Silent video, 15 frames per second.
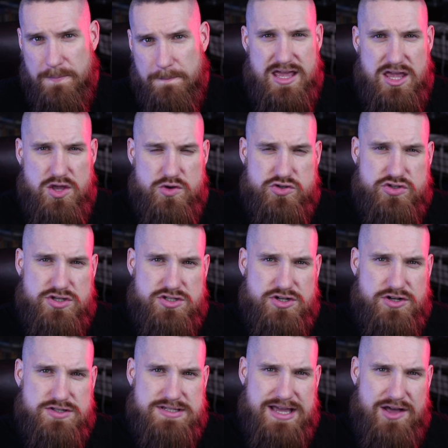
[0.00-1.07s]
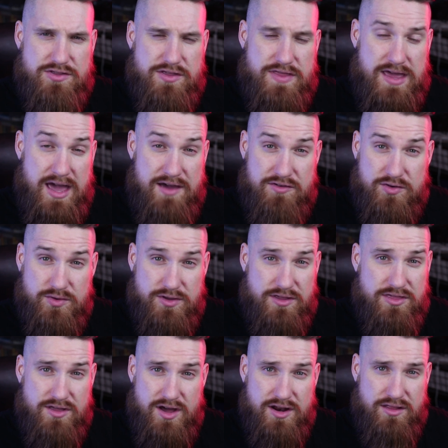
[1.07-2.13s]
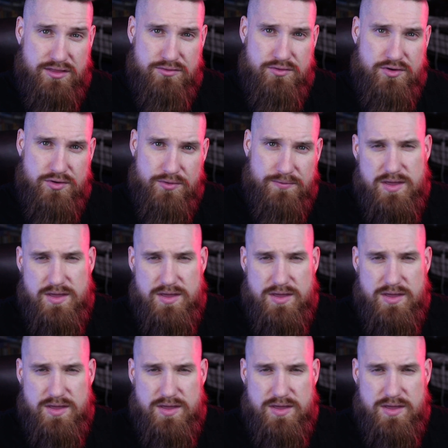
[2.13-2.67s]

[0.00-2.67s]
It usually turns out that they haven't really thought it through.